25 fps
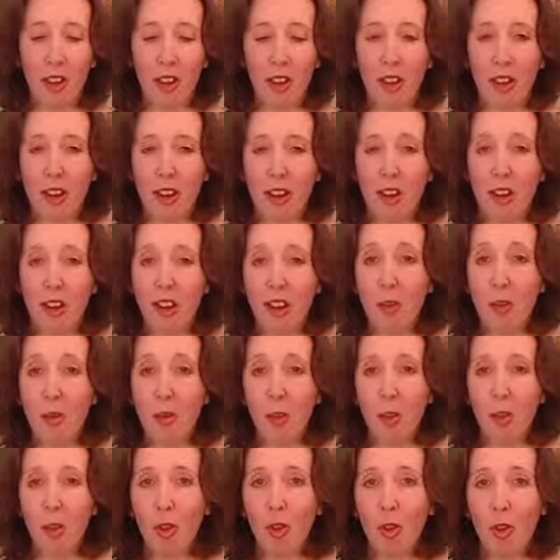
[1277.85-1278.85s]
I think
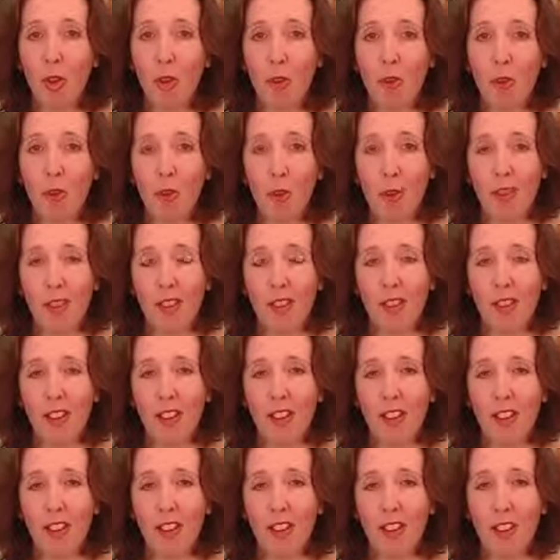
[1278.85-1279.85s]
everyone's got a voice.
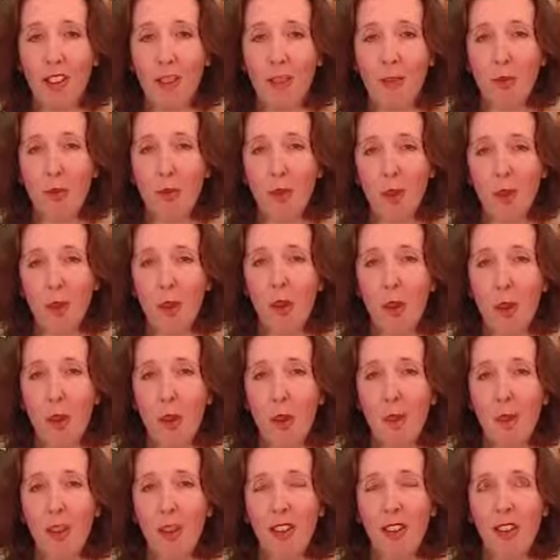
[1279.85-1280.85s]
Everyone's got a
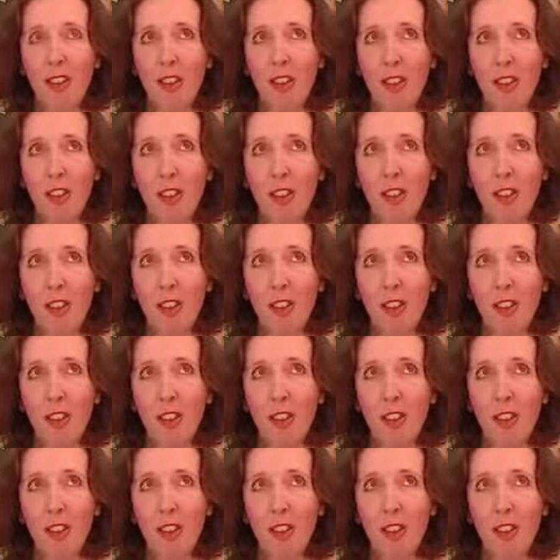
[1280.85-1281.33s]
message,